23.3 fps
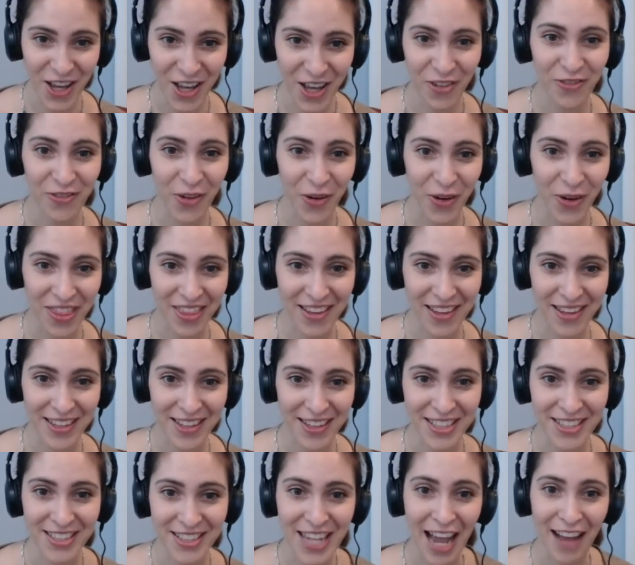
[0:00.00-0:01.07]
for the
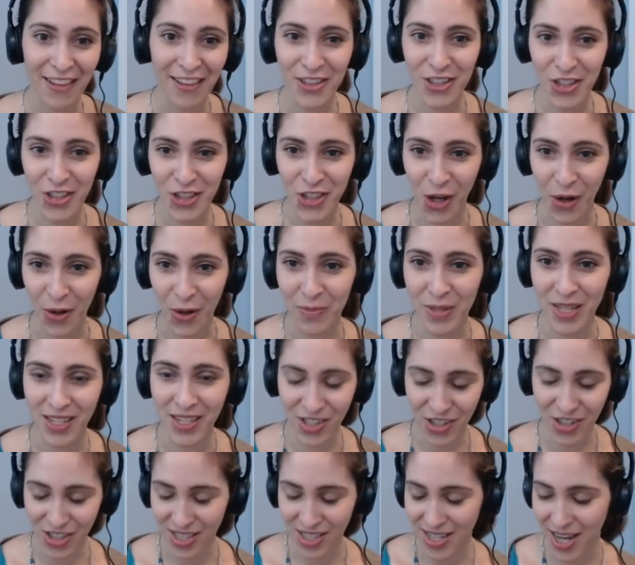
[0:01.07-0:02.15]
mm-hmm. talent show, because
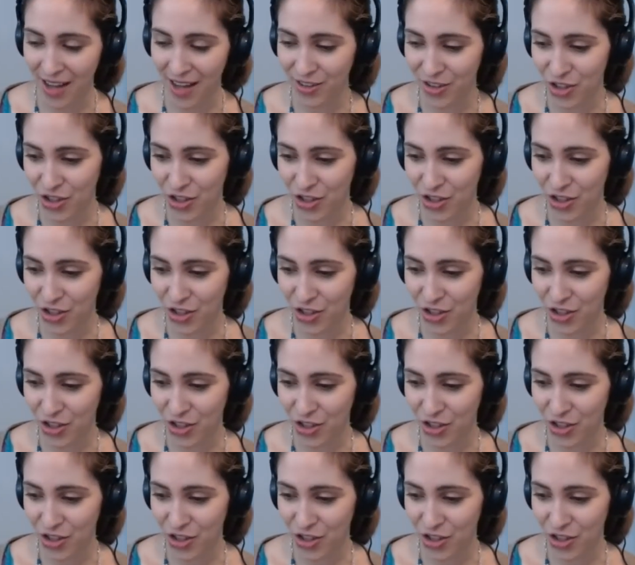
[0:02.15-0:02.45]
there's a talent